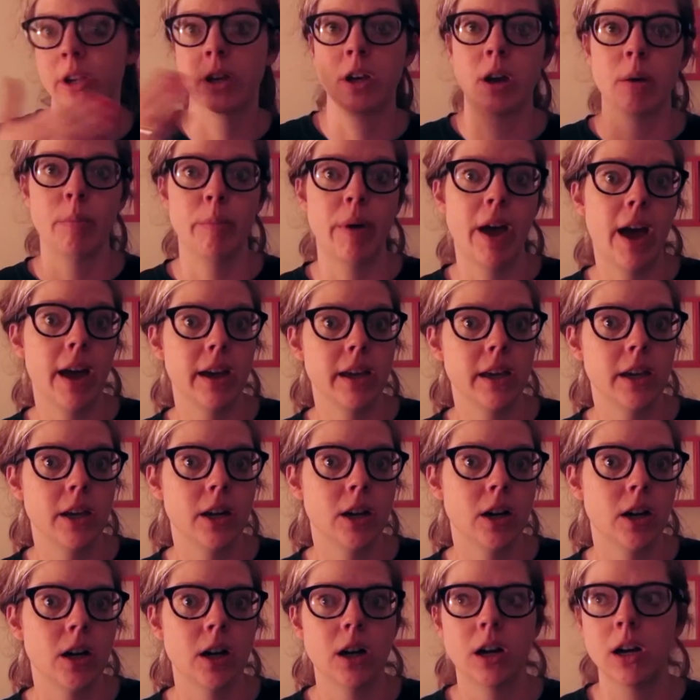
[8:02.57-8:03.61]
can come back
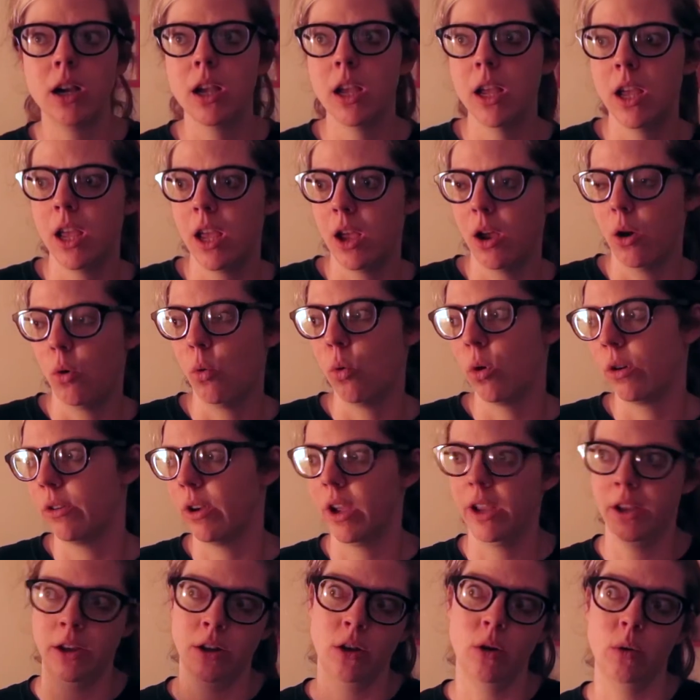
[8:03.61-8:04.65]
here or
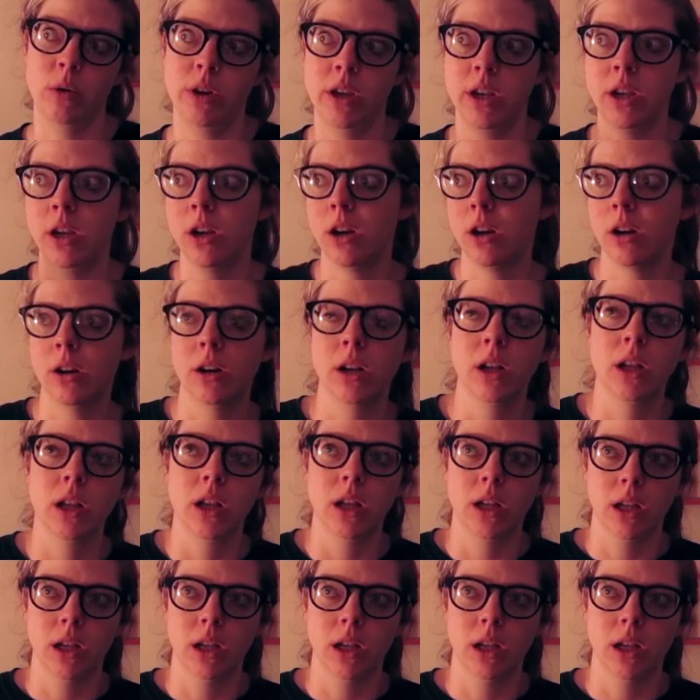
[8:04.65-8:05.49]
i can go here